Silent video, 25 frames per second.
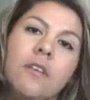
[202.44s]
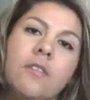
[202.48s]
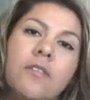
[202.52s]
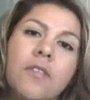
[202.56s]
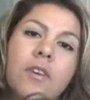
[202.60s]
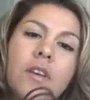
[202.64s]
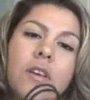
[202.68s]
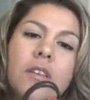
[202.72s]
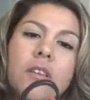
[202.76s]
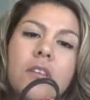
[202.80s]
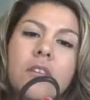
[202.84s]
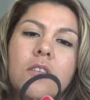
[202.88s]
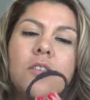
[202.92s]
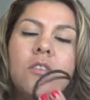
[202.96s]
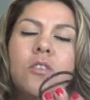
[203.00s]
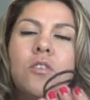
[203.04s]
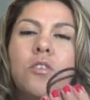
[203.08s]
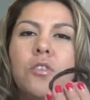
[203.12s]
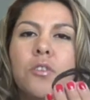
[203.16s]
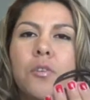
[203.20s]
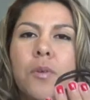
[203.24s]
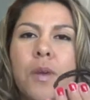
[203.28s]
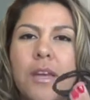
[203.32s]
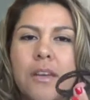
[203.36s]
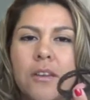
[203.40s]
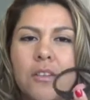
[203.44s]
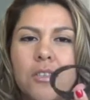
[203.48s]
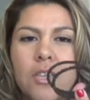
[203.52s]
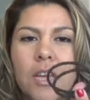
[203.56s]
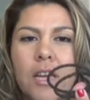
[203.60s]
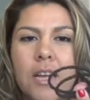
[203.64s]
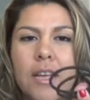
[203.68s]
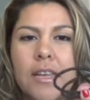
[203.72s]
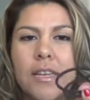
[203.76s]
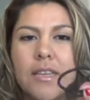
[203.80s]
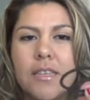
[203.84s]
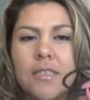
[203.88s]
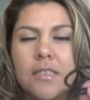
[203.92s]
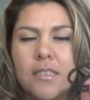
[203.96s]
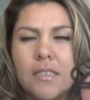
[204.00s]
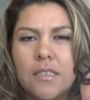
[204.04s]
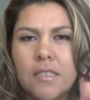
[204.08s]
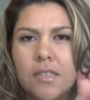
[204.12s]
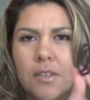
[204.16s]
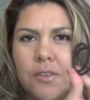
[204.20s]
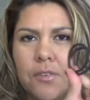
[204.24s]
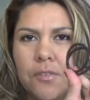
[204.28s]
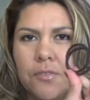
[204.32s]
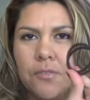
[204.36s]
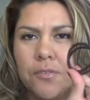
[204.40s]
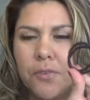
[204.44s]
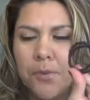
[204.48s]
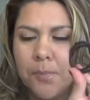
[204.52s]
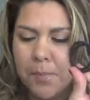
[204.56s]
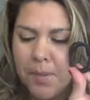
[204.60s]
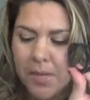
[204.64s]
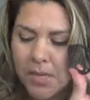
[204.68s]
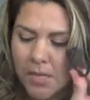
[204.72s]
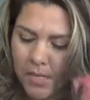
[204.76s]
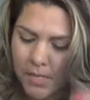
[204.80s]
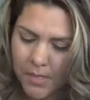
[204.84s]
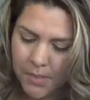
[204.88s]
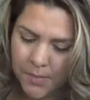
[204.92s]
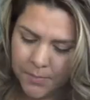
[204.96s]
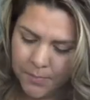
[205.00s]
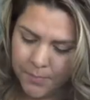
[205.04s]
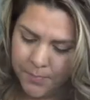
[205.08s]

Got 2 hair ties for me,